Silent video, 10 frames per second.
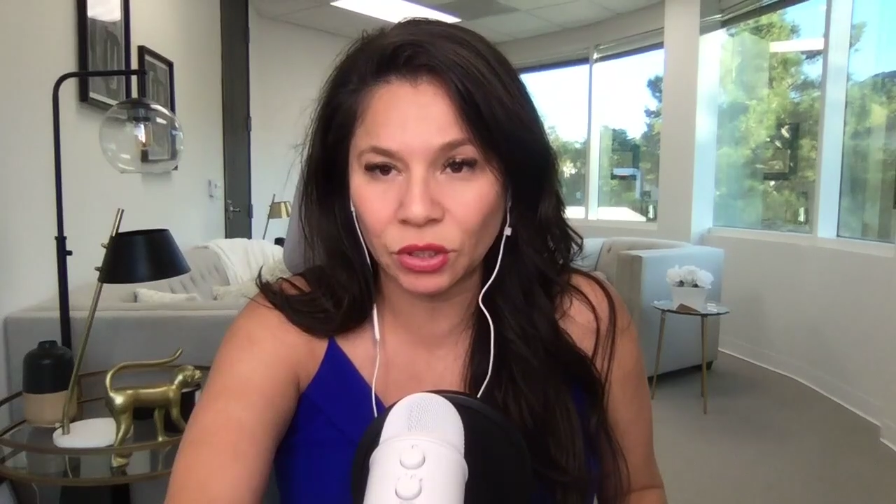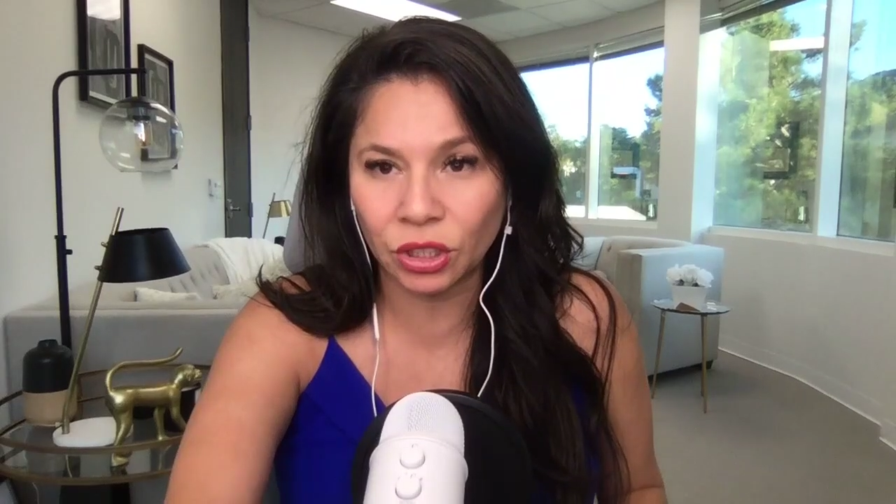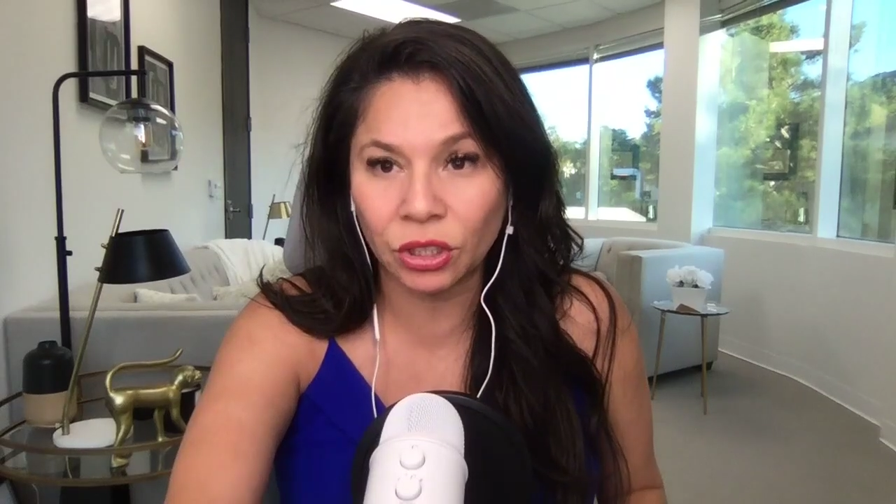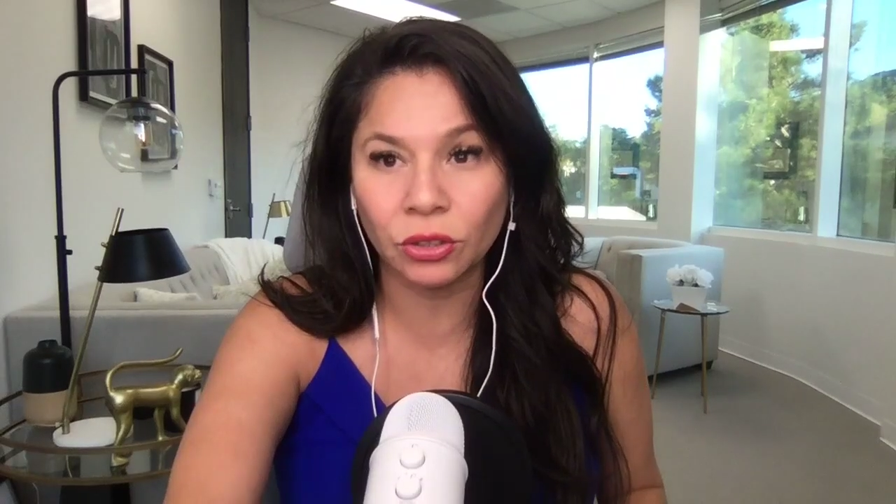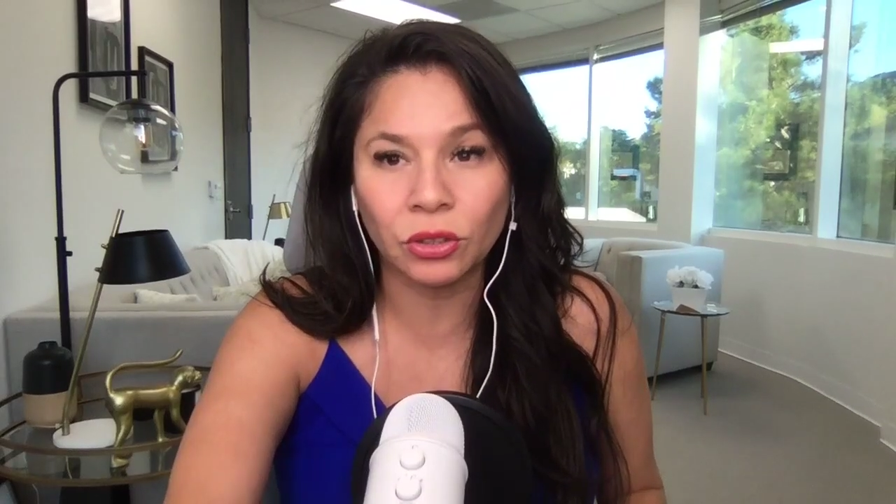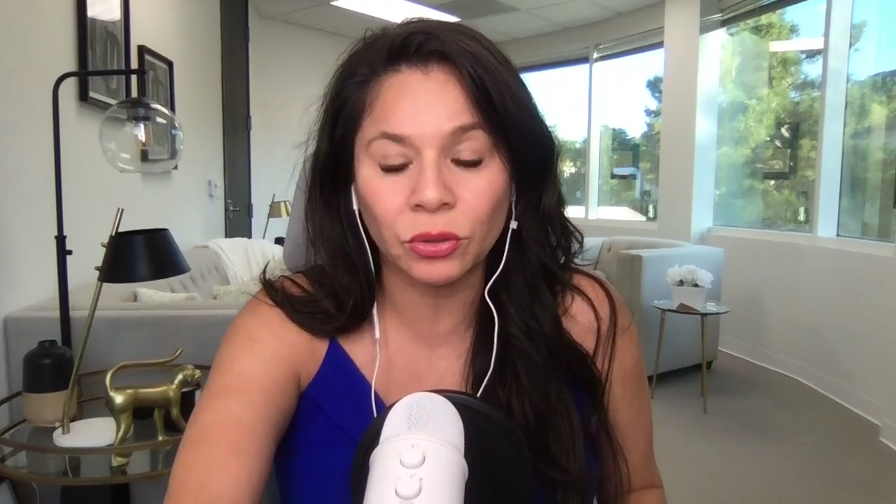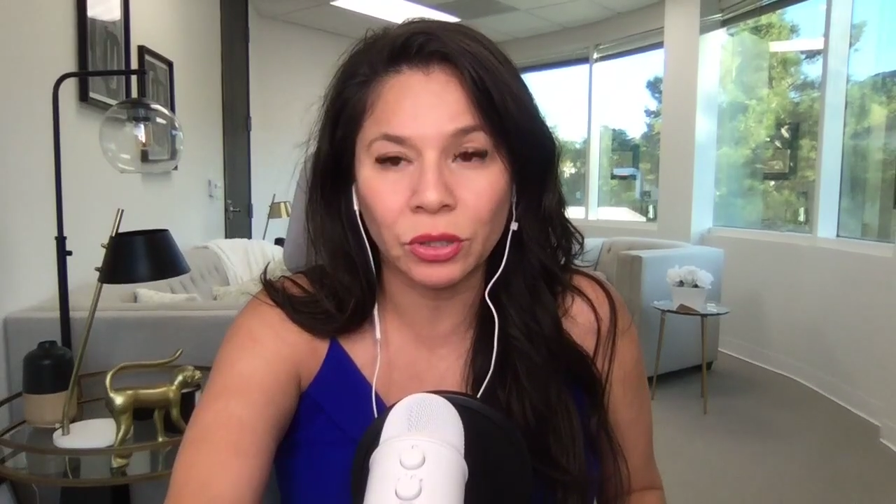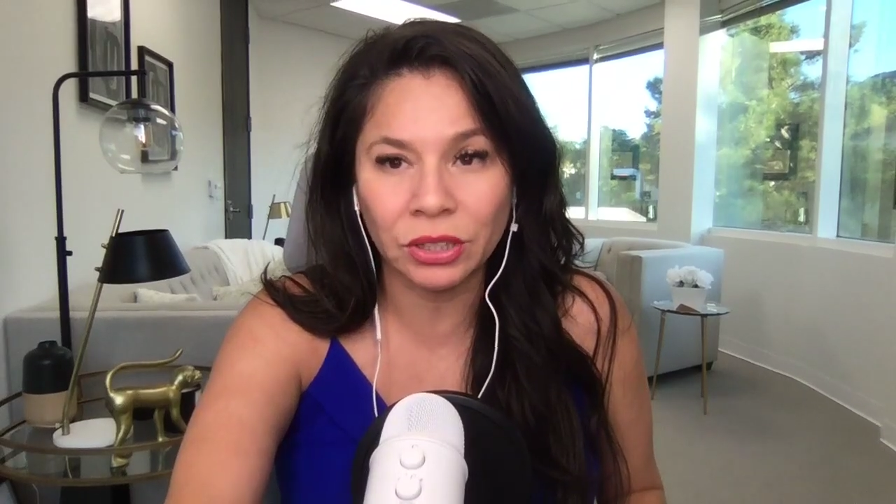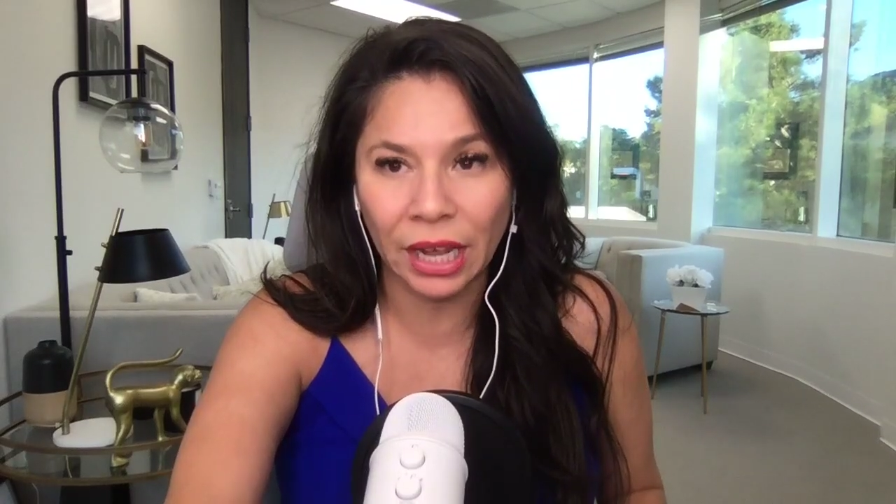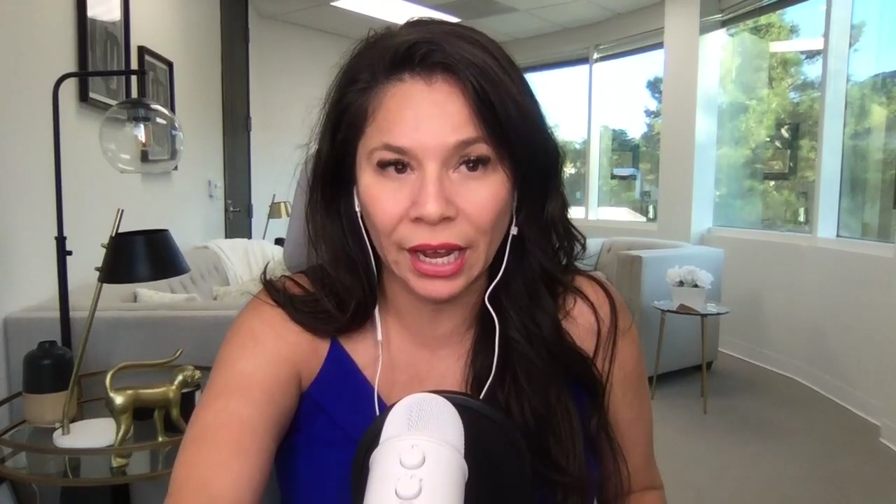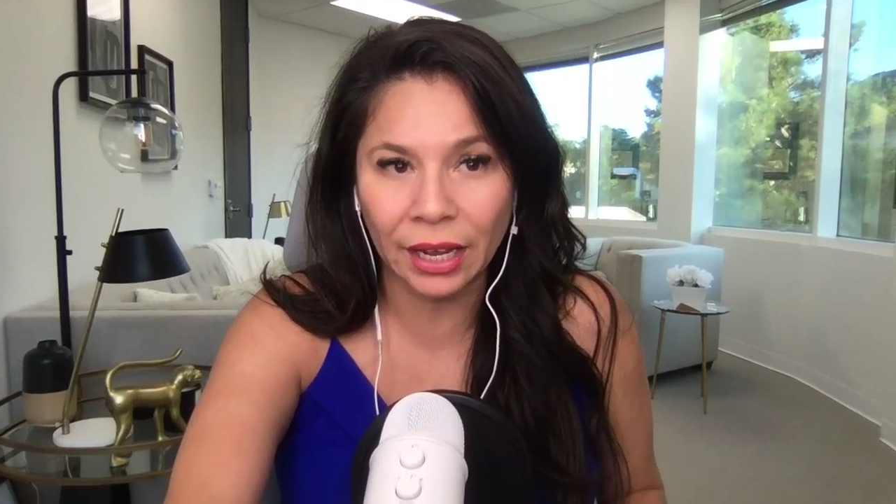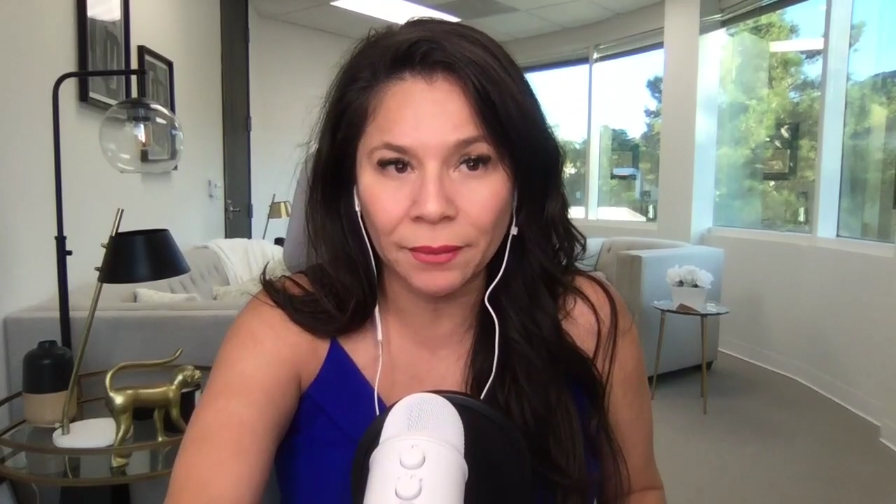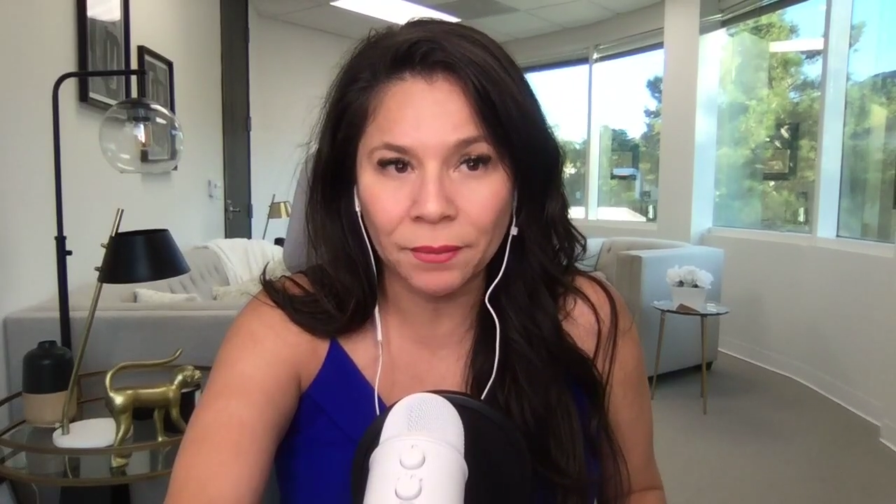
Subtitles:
she goes through her day,